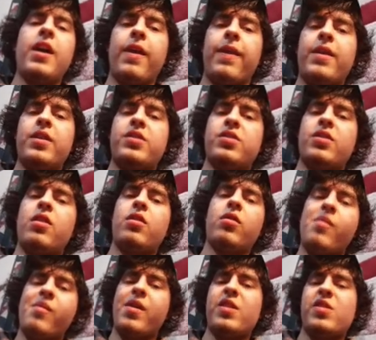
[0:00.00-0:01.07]
This song
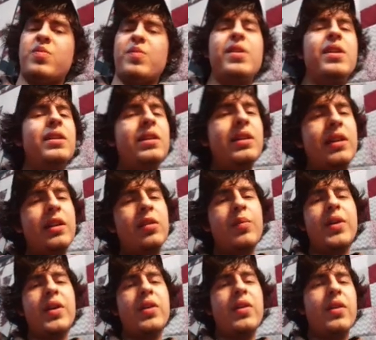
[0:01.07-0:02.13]
reminds me a little
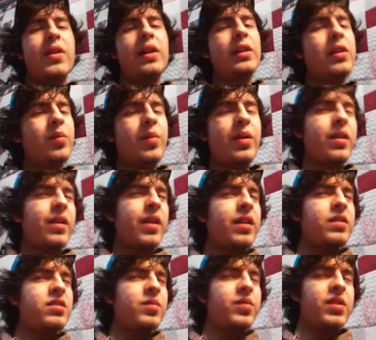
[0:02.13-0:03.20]
bit of
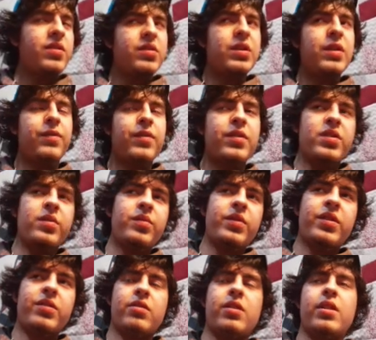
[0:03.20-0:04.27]
that. Some things are different, some
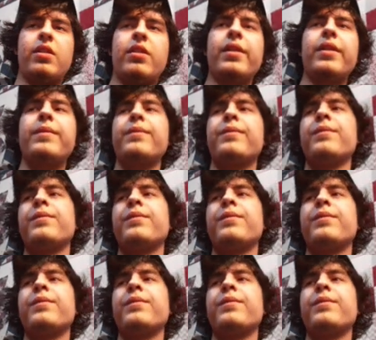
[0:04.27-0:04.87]
things are a lot alike.